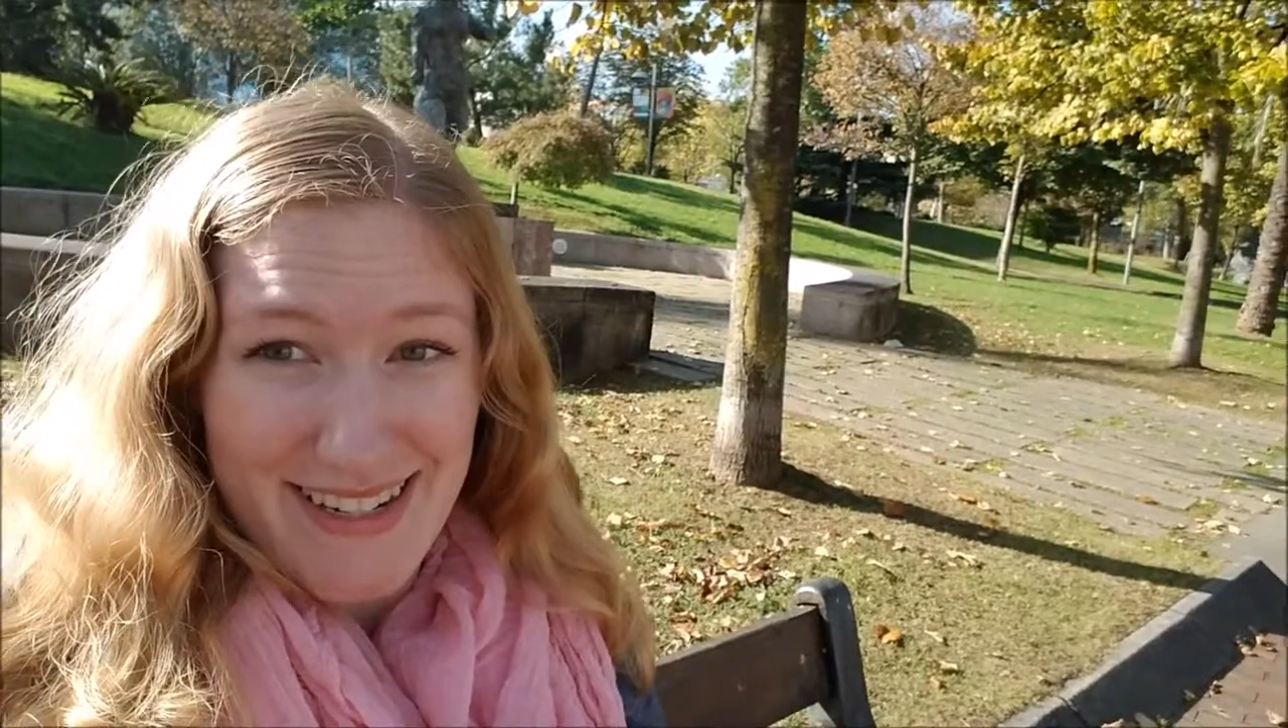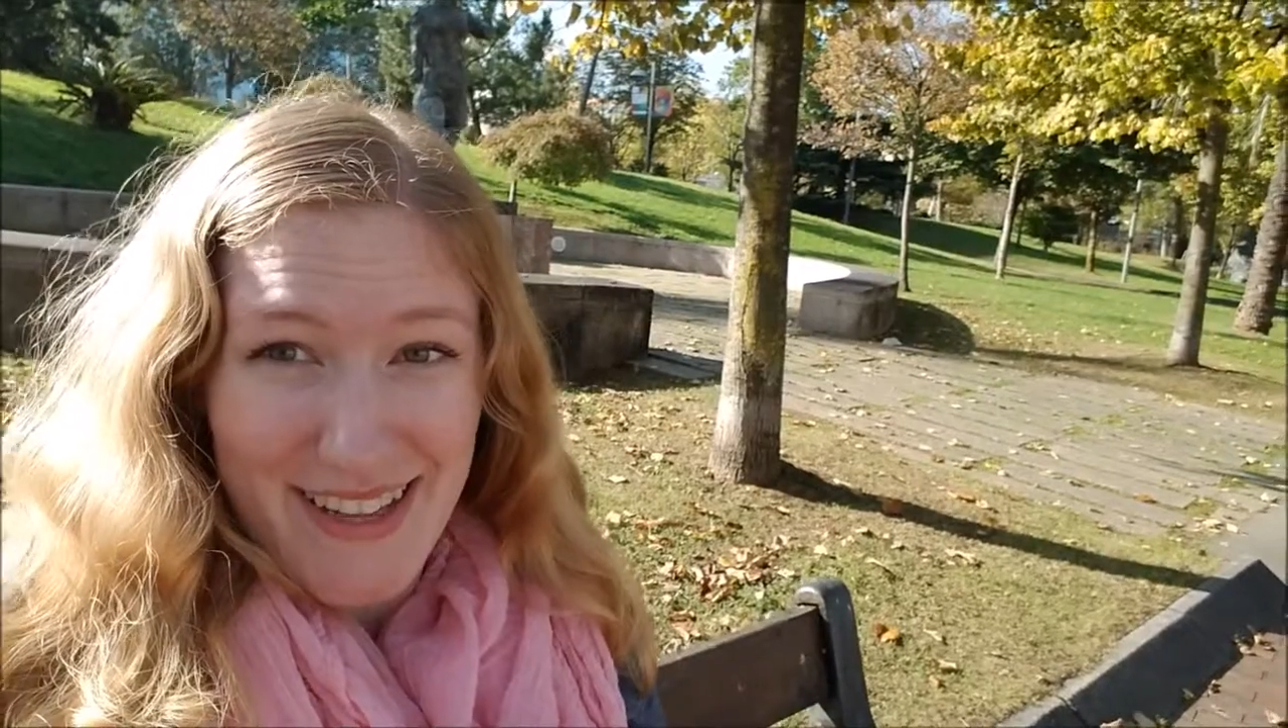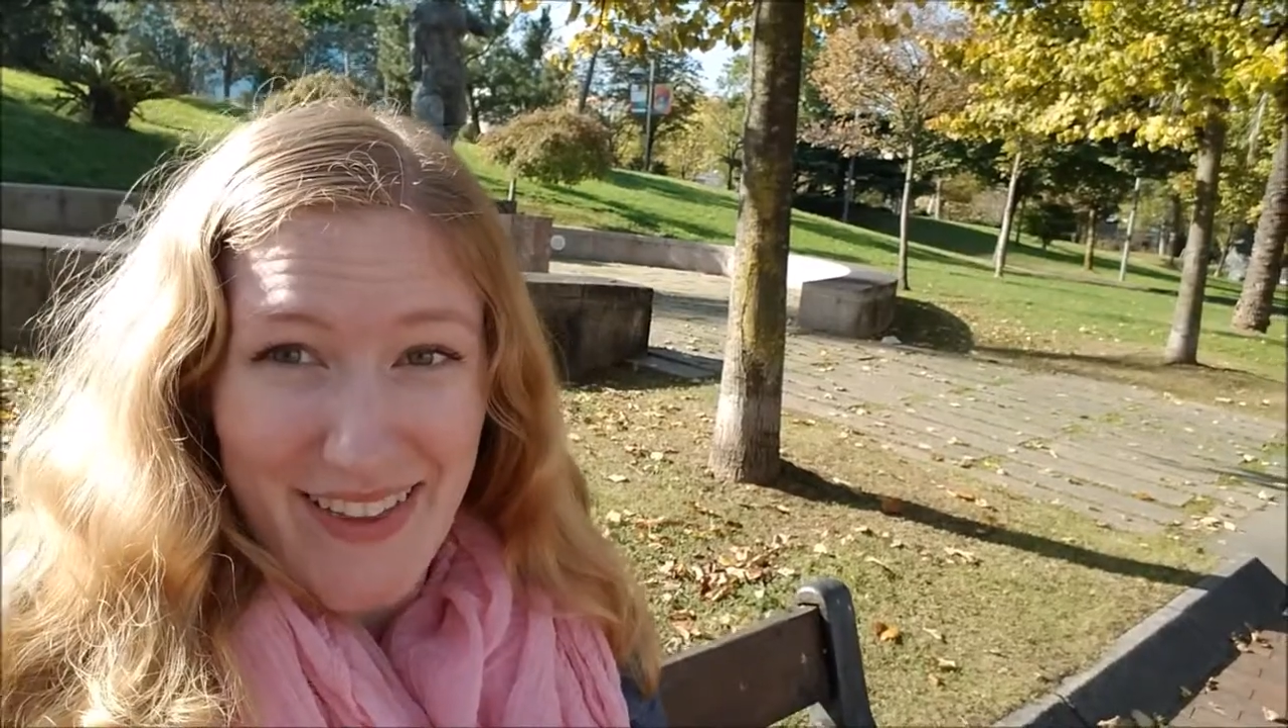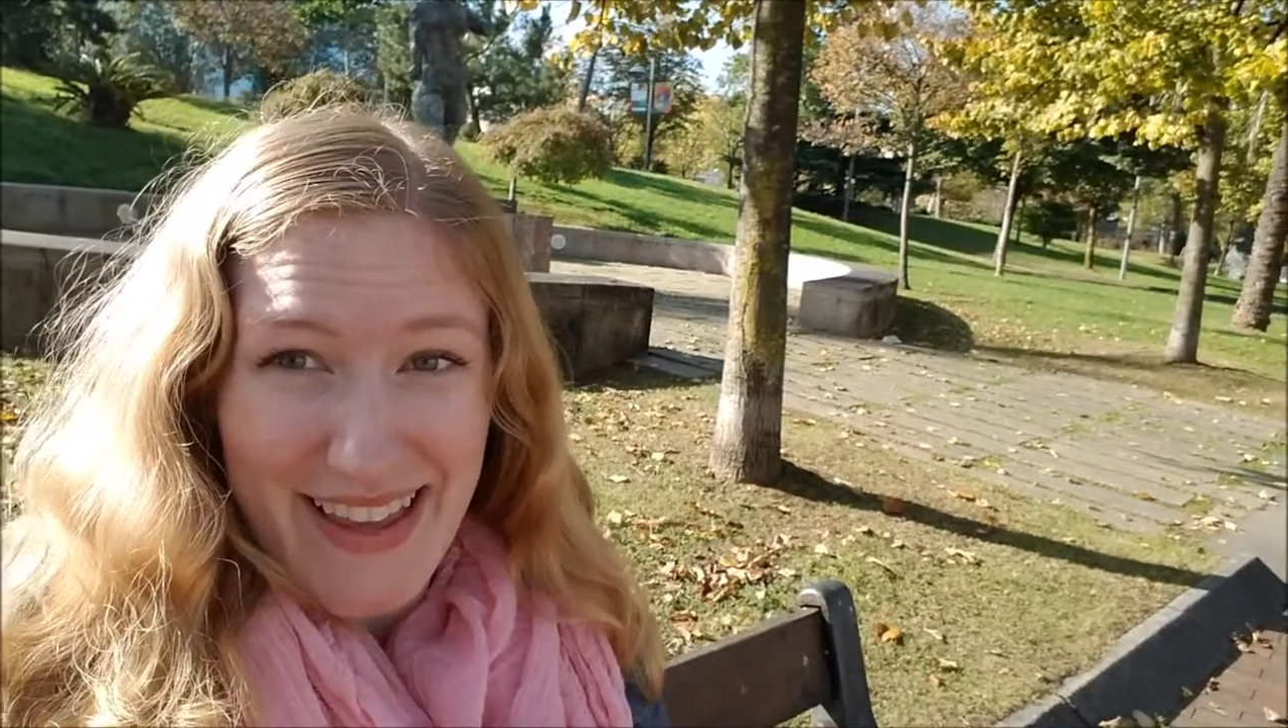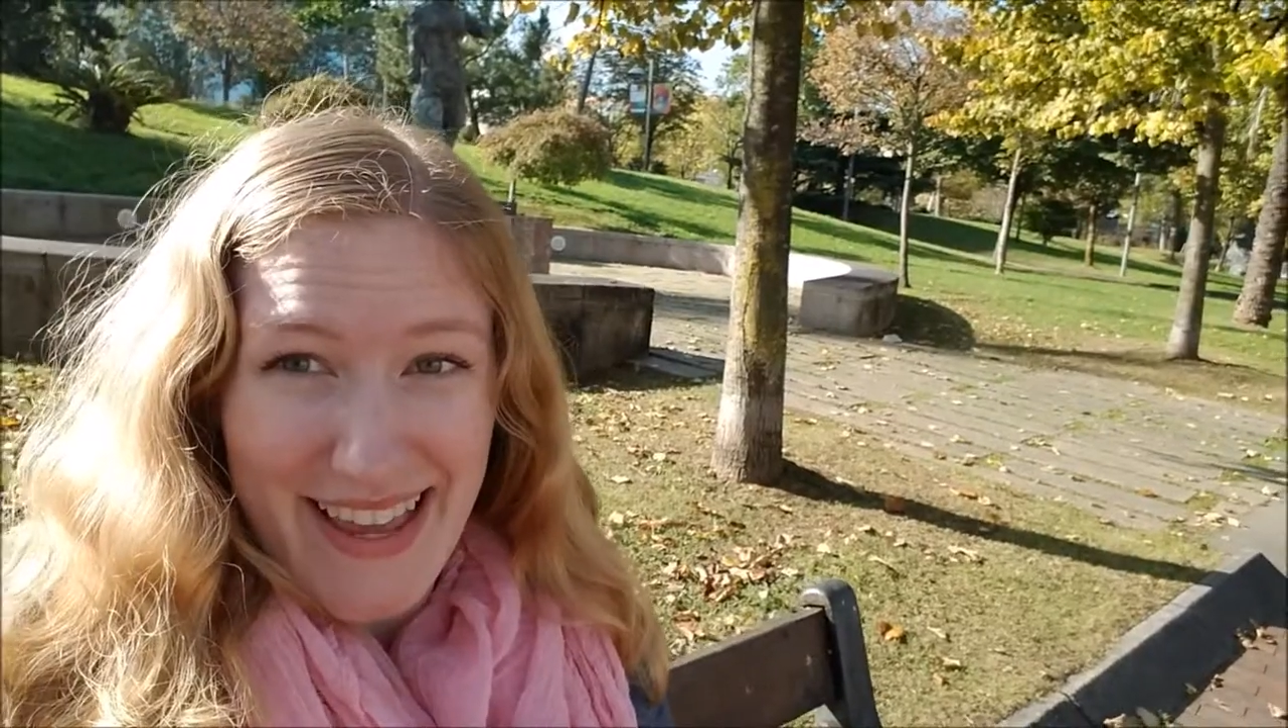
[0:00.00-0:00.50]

until I